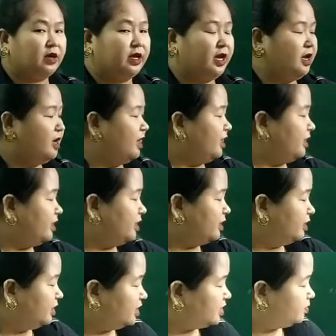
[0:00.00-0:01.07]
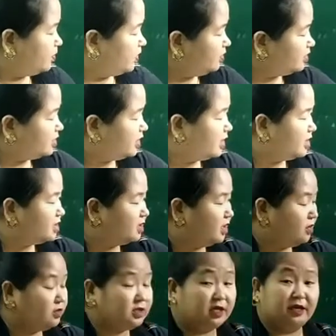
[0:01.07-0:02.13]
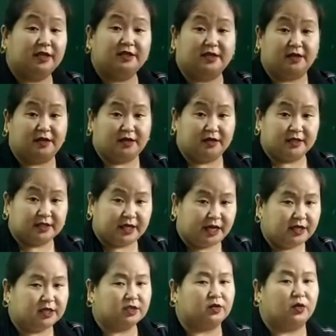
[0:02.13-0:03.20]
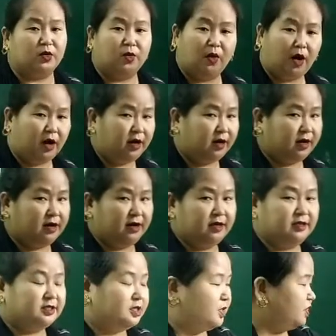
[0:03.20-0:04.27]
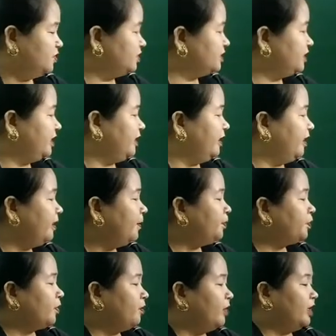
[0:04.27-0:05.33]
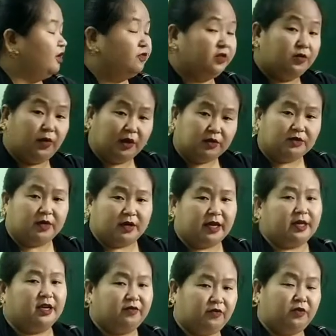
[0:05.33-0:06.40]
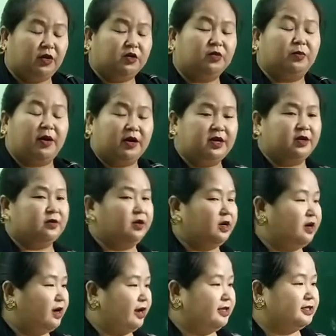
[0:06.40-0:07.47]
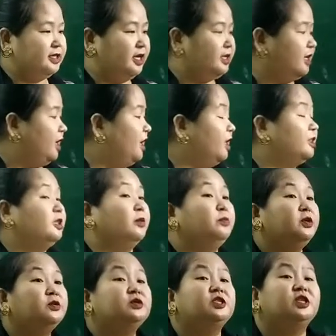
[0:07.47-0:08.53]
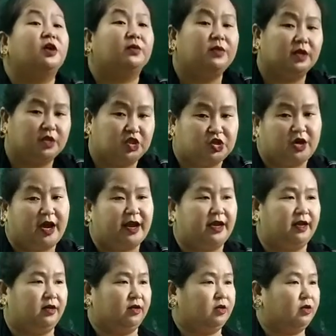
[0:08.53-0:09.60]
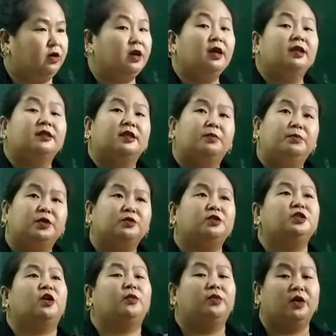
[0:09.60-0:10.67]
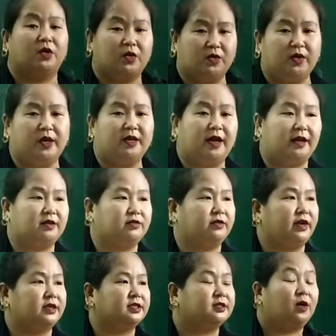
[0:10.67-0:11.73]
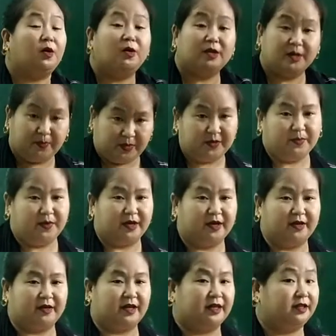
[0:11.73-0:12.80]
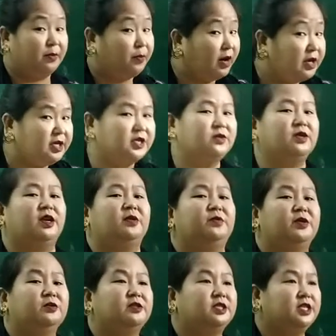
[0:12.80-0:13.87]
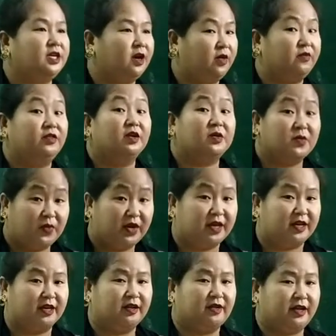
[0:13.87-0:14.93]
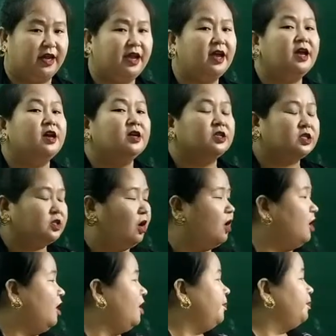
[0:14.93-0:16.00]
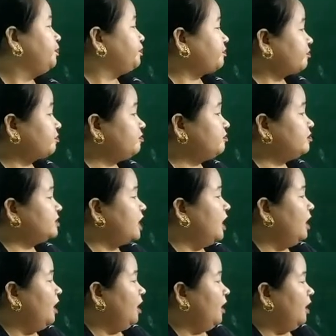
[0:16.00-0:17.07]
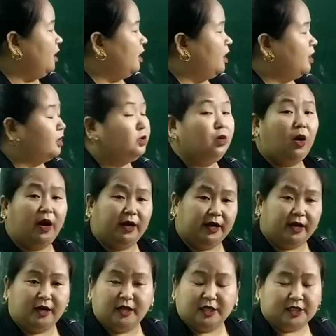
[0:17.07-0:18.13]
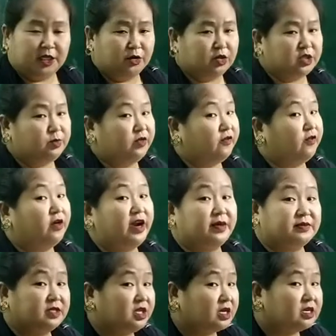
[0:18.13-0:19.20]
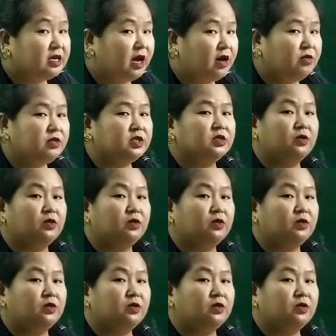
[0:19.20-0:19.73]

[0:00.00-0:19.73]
Okay, here this beauty is used in a general sense, so no article is used here. But if we want to particularize it, the beauty of the child or the beauty of the queen attracts all the people. Okay, the particular beauty of the queen. Okay, so no article is used before abstract nouns.